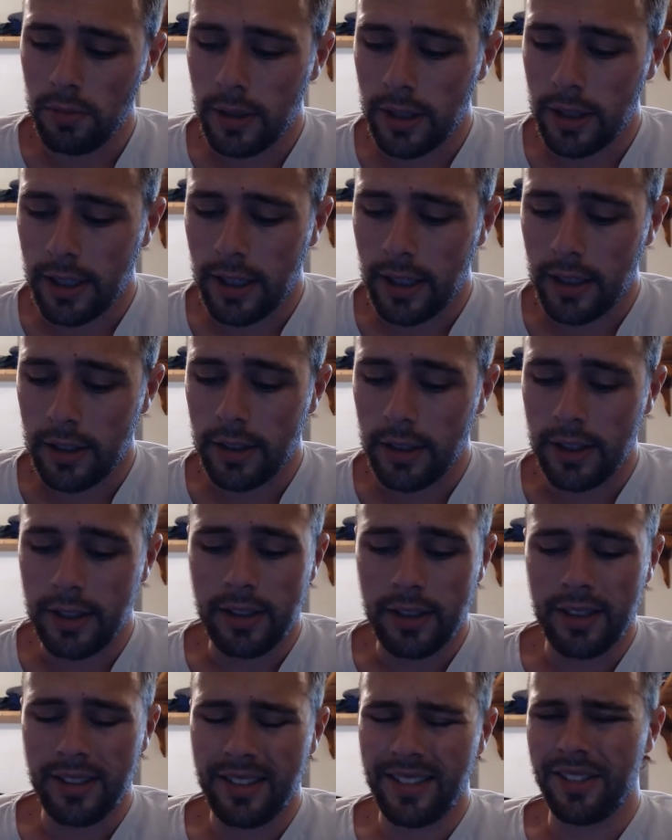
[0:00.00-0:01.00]
But again,
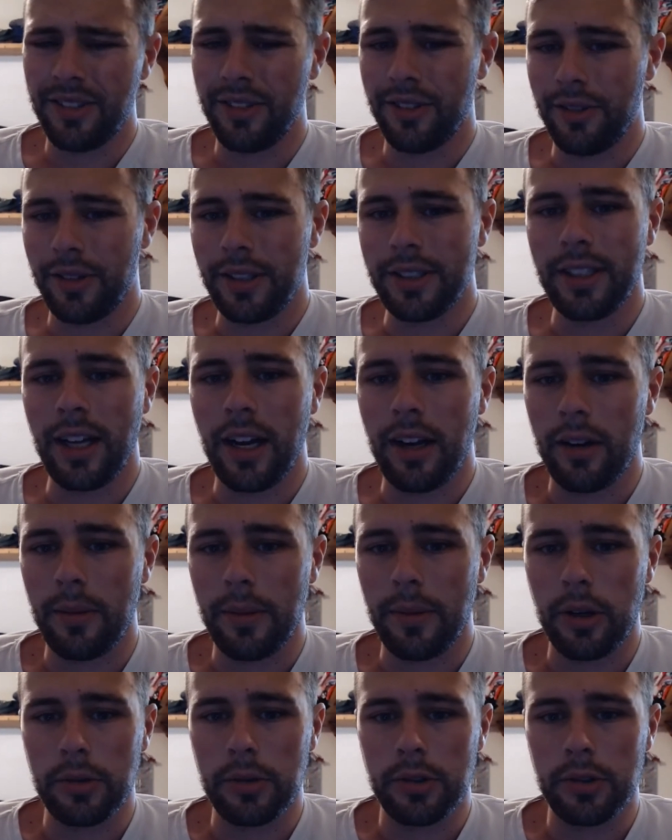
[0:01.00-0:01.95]
he's not going to be able